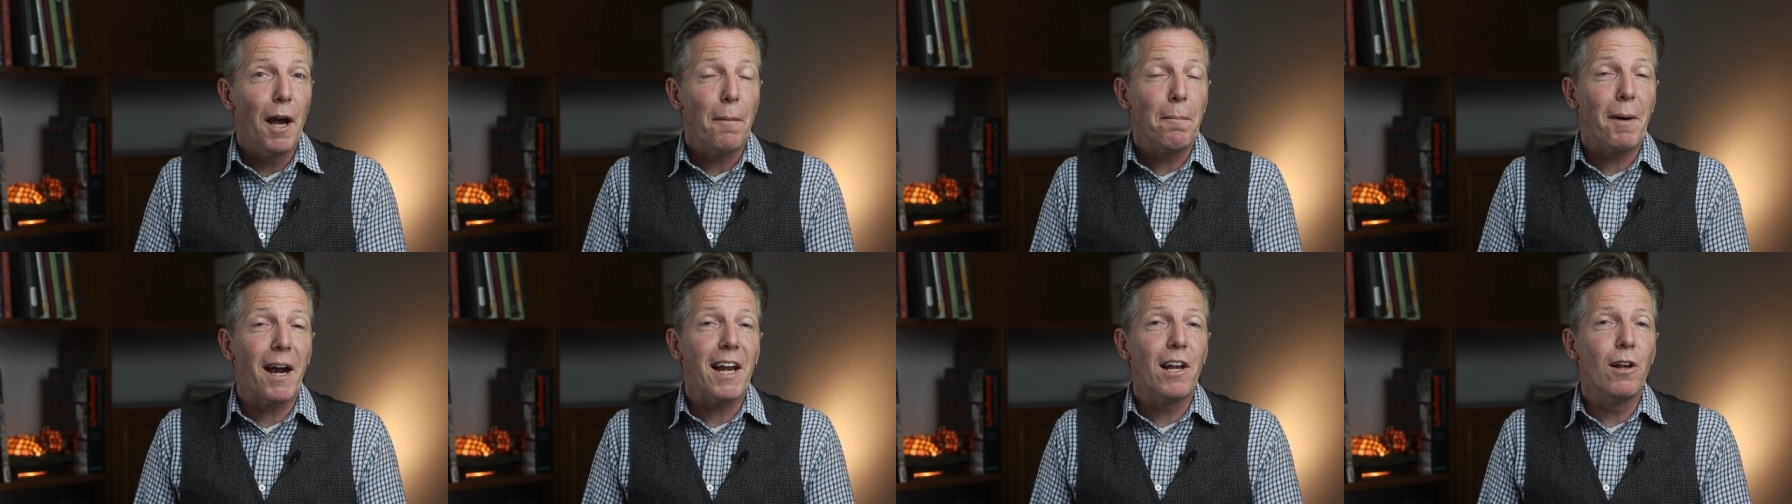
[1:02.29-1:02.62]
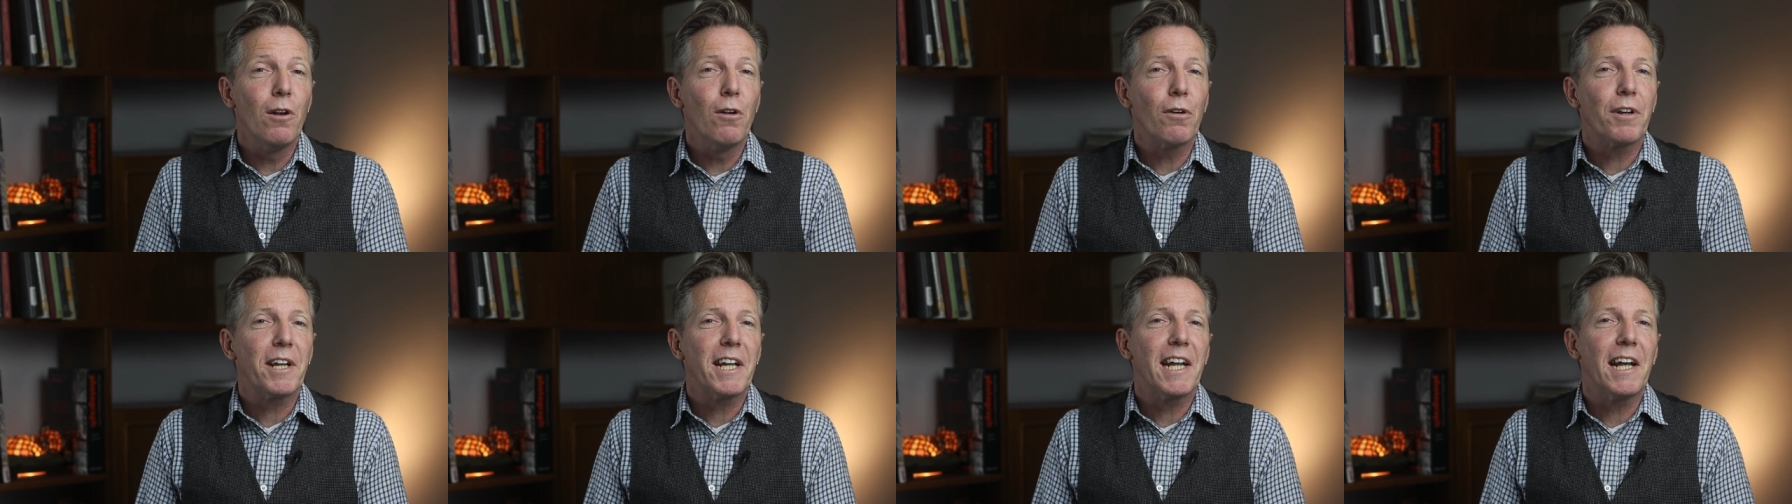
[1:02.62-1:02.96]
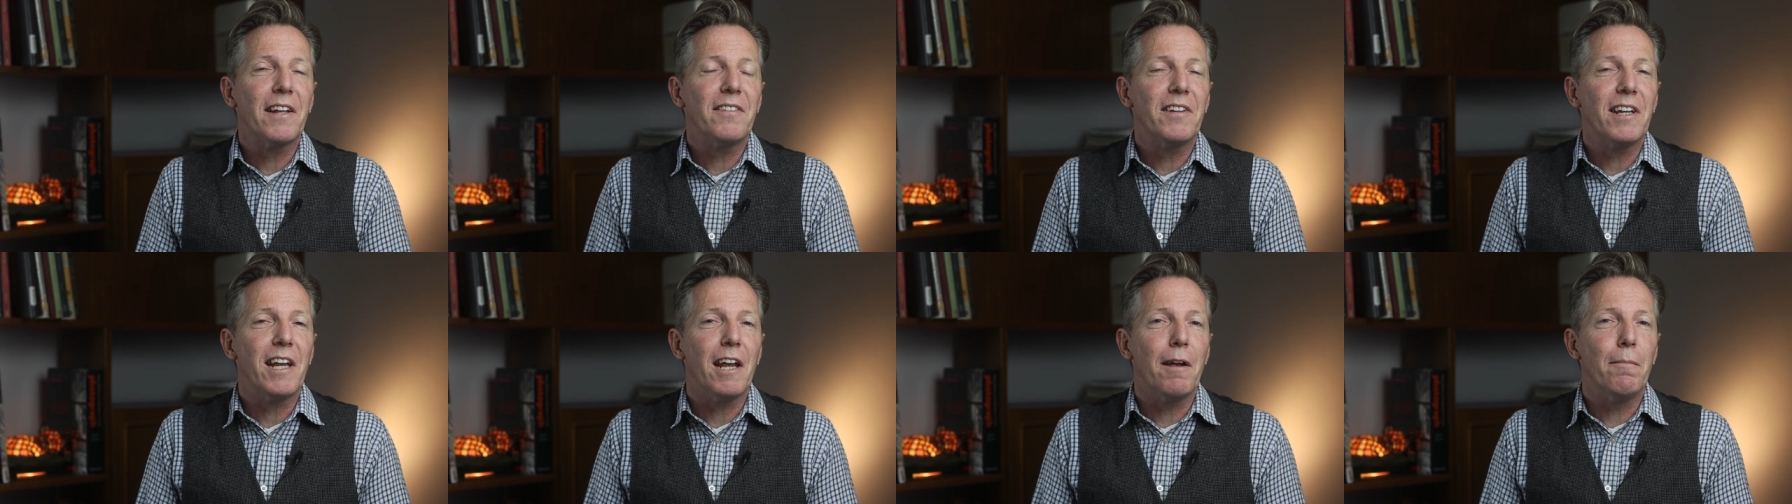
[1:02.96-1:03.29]
by looking
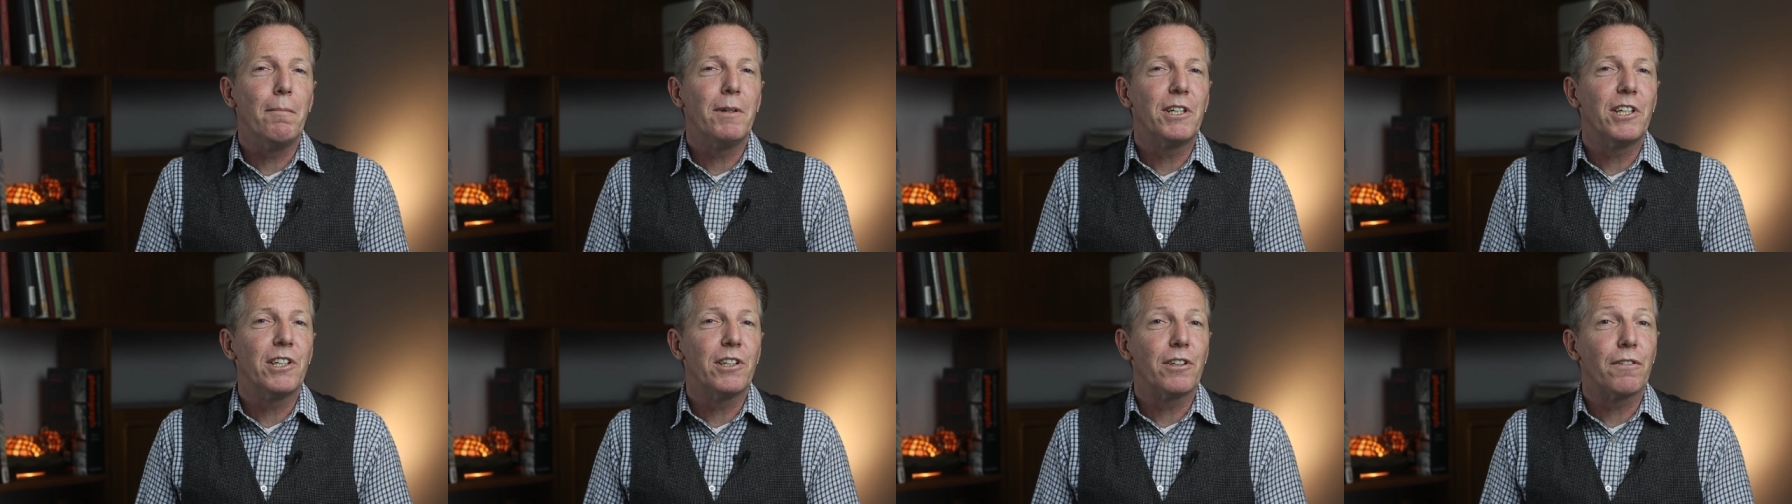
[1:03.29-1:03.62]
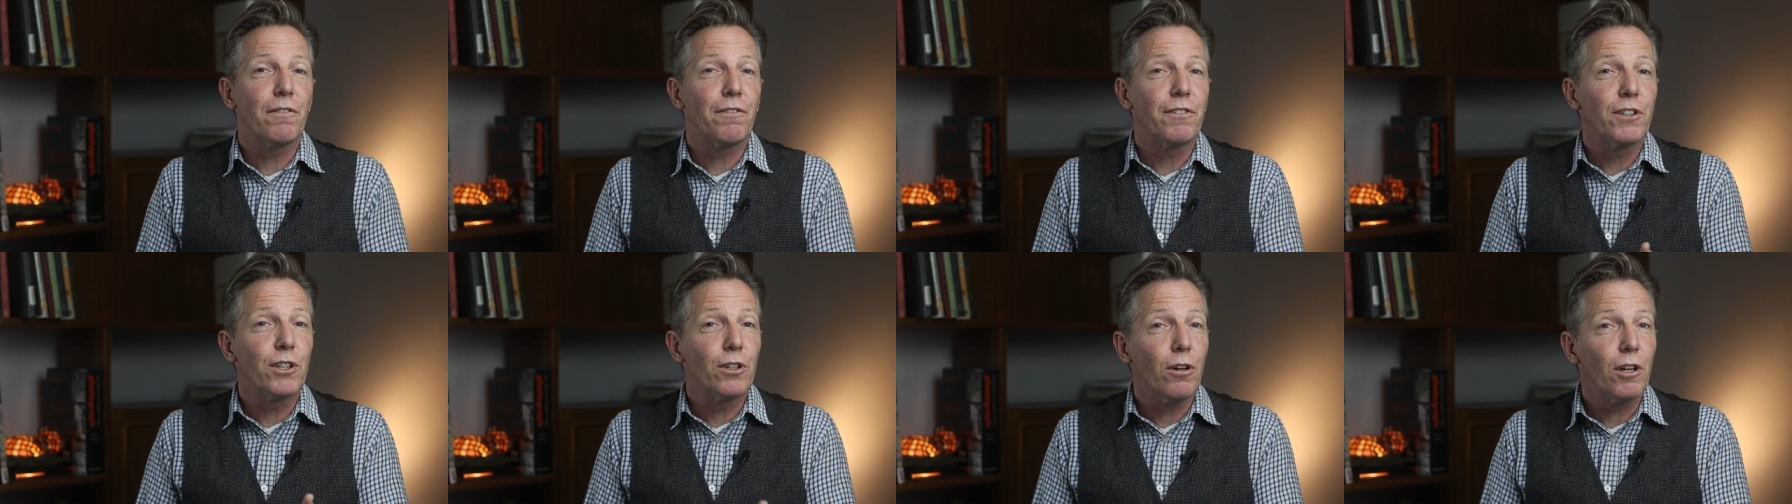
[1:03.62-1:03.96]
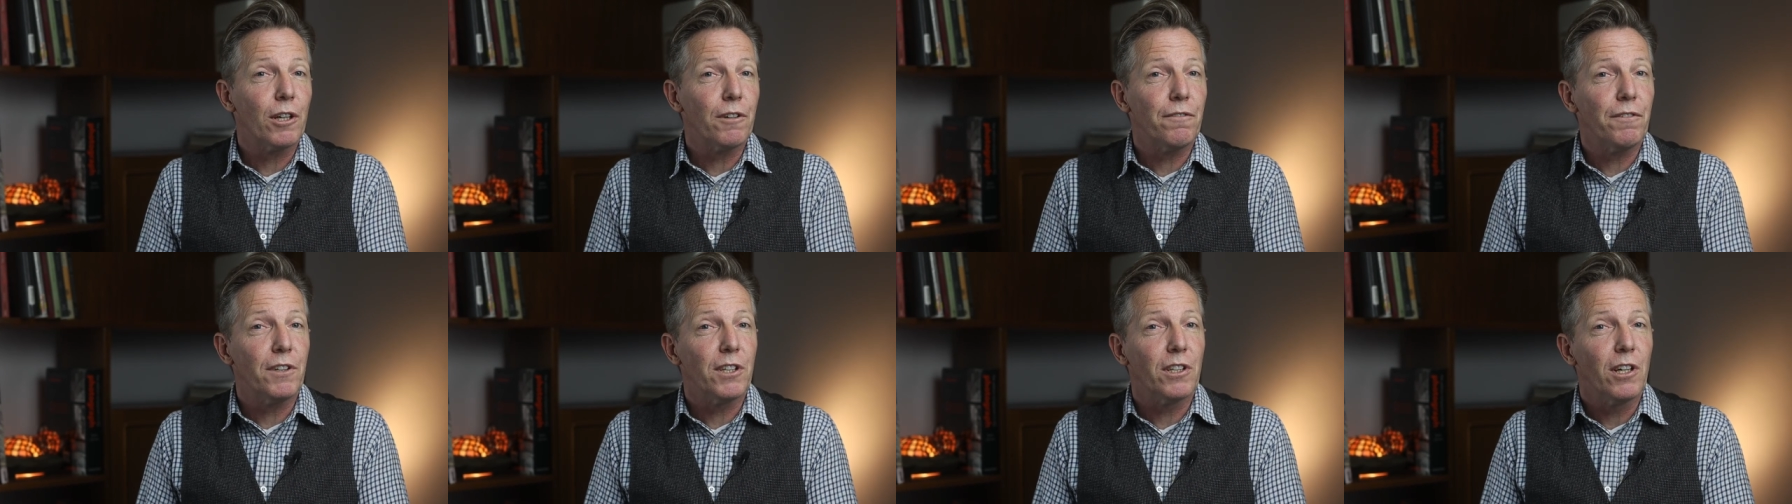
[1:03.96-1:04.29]
at the images of
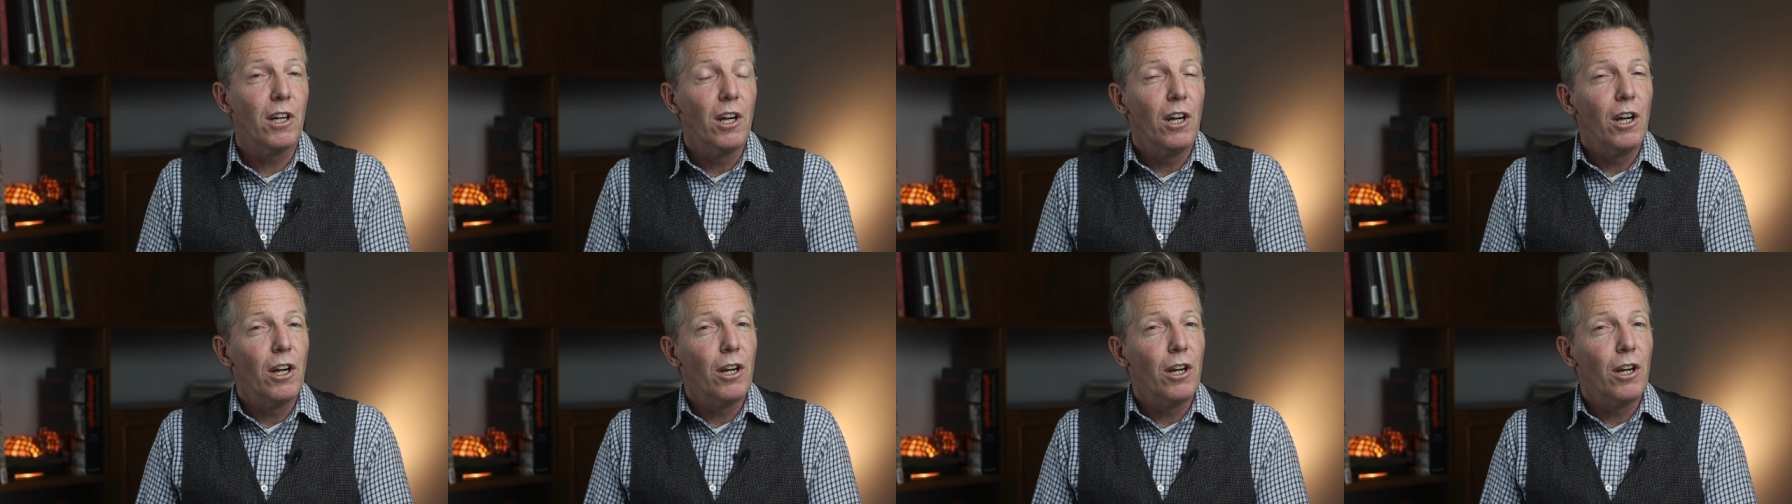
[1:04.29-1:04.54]
photographers